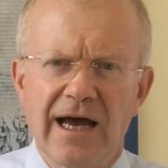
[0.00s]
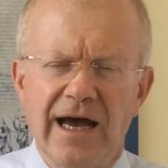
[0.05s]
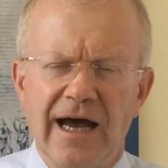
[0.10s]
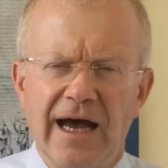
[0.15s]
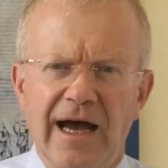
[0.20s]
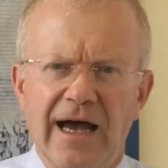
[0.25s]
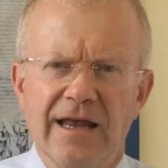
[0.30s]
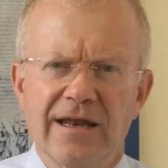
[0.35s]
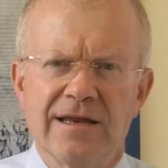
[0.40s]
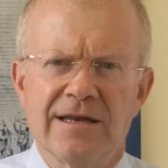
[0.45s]

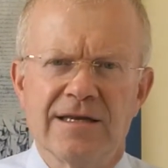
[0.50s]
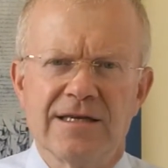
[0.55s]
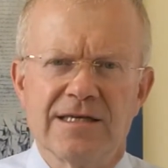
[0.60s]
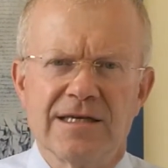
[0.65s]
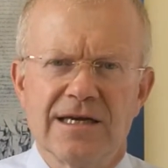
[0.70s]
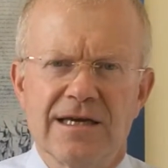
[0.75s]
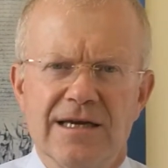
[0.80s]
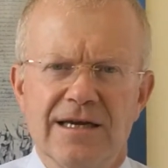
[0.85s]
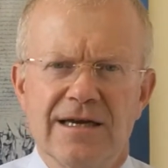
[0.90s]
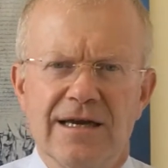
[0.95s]
And
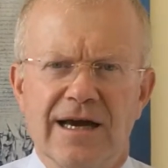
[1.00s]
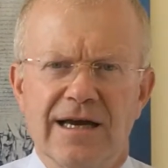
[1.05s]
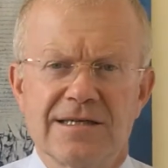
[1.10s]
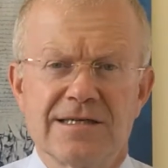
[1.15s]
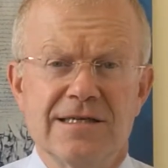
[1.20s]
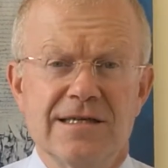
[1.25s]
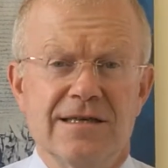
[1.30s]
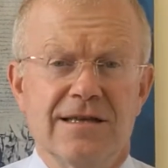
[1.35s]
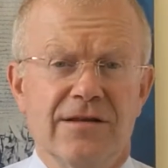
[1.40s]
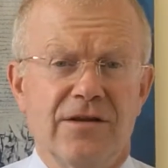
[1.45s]
I
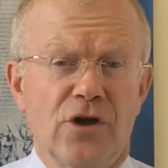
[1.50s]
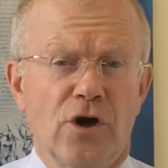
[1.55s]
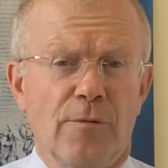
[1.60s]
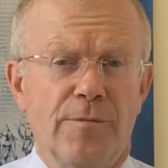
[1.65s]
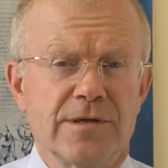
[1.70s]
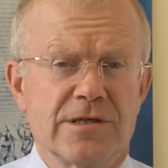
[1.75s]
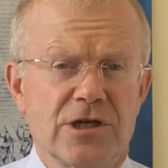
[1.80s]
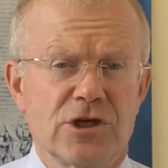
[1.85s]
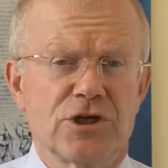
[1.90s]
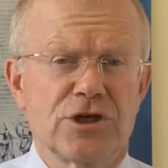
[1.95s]
see that the
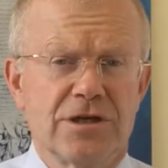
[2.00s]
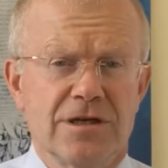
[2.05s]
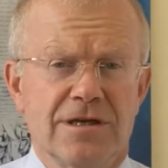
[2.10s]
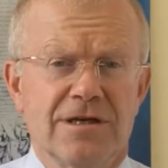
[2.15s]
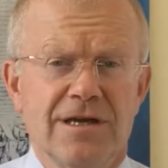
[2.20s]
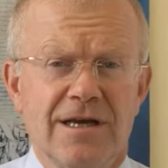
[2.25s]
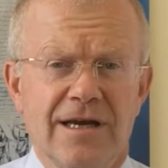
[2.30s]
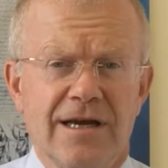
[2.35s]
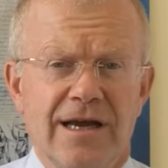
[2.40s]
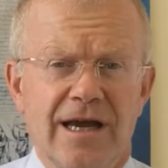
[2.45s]
opposition
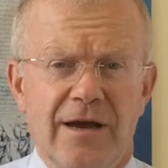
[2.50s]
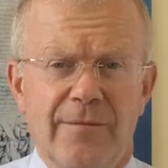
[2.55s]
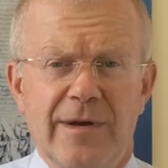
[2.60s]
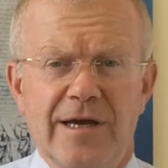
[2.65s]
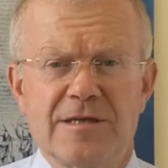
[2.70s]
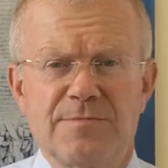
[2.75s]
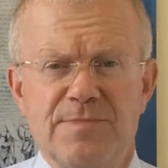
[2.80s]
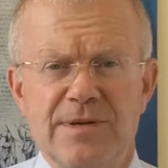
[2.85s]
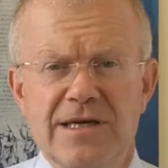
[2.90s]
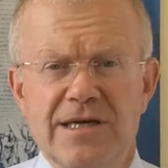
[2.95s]

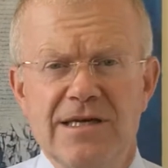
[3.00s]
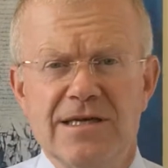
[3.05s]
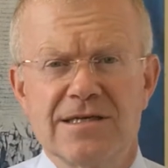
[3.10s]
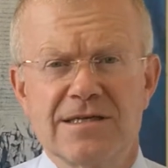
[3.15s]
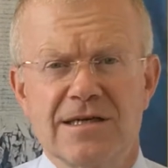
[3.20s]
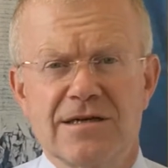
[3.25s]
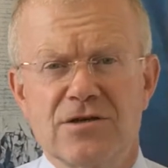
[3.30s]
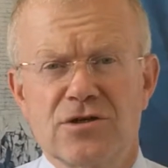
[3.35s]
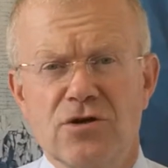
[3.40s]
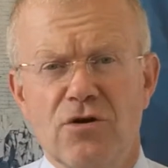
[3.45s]

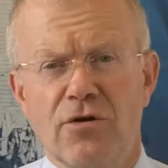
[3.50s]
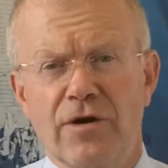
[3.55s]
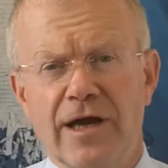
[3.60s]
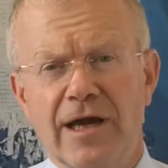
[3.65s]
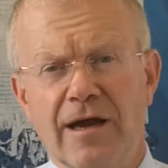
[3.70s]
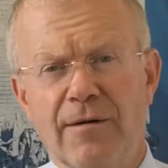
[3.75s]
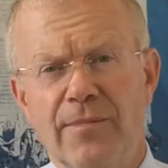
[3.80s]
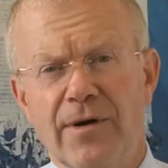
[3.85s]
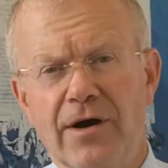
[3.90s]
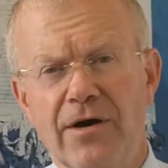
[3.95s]
MSPs are
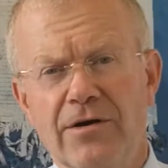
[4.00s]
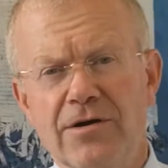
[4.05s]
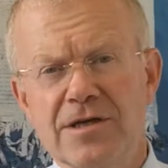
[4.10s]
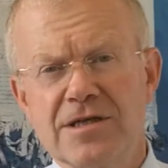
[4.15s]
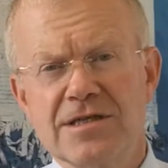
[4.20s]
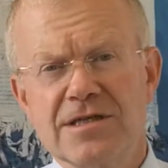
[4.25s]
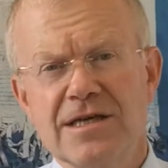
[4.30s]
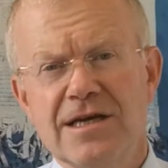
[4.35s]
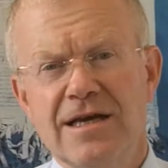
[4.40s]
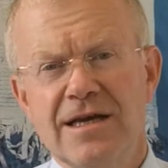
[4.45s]
talking
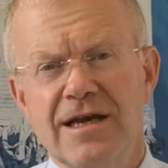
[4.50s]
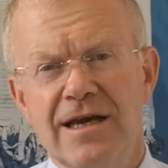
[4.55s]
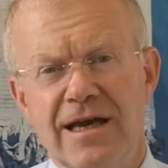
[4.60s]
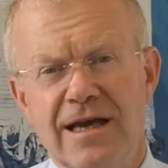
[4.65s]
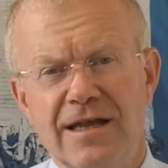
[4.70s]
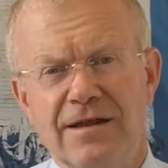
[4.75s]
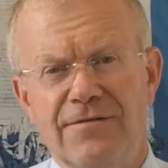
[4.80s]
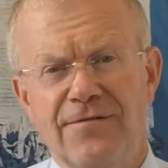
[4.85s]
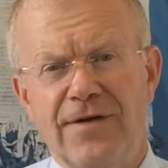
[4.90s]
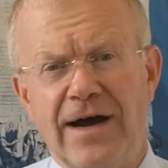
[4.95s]
about
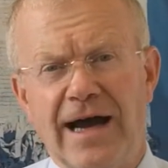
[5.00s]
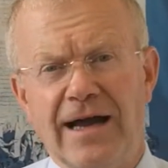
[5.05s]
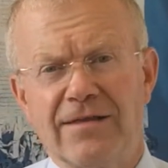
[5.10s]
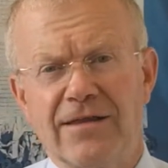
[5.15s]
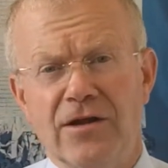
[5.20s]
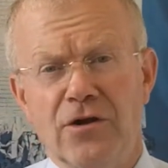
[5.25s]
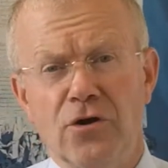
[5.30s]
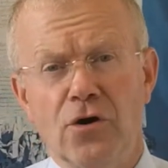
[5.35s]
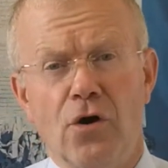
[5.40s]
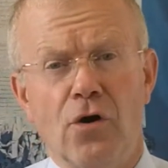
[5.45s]
the fact
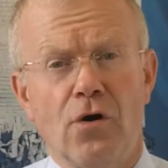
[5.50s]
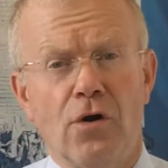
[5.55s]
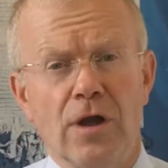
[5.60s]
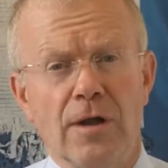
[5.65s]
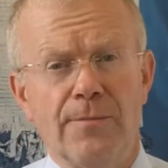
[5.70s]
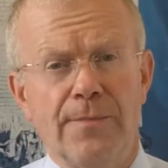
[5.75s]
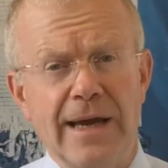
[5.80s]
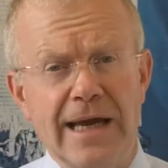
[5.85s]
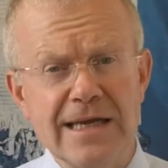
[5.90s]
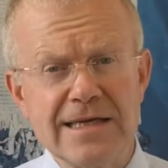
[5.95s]
that not all
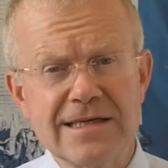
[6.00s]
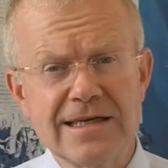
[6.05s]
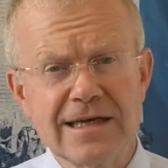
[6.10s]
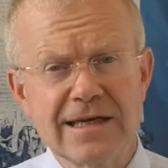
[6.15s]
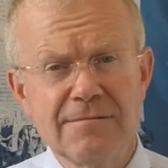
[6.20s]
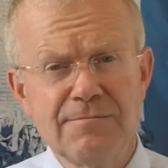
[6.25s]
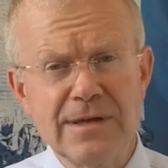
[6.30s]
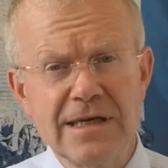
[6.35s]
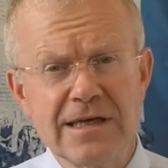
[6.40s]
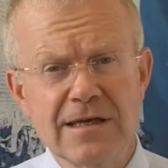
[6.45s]
the painting
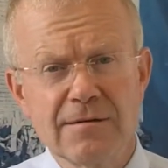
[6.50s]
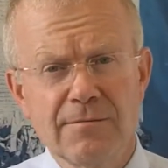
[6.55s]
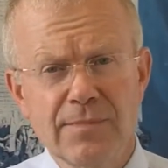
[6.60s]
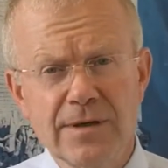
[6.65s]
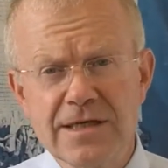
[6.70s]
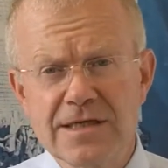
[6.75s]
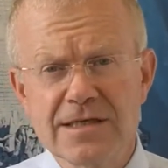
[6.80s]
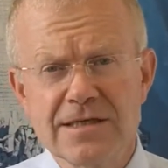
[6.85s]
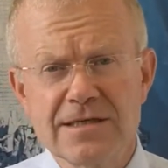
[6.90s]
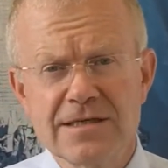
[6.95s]
had been
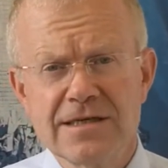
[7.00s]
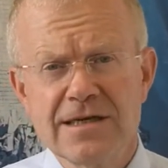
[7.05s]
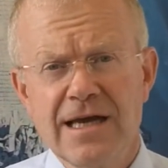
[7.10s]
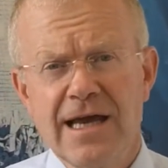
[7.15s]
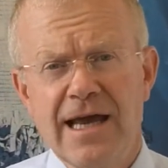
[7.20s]
completed.